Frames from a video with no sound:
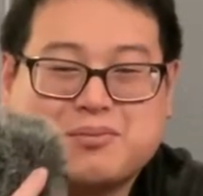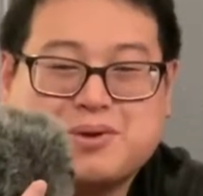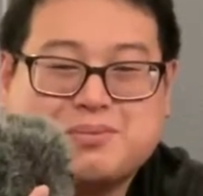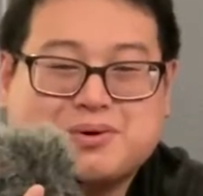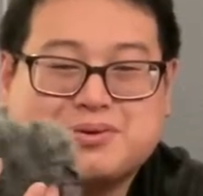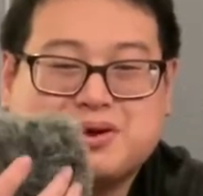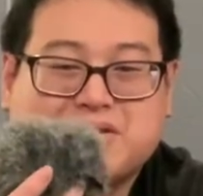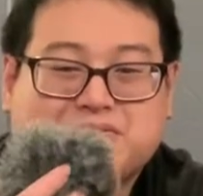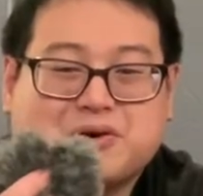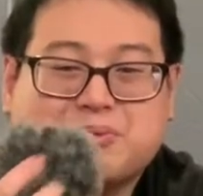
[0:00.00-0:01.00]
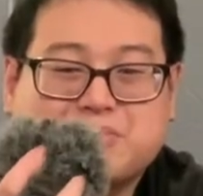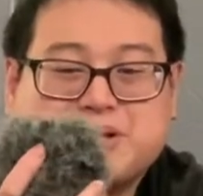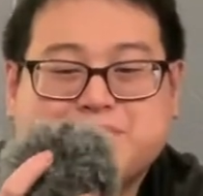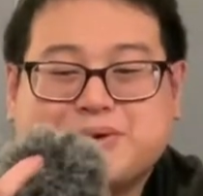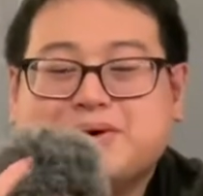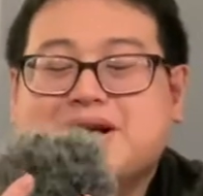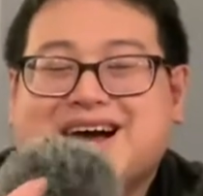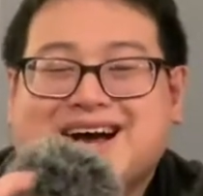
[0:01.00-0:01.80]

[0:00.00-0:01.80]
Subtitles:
people, non-filming people,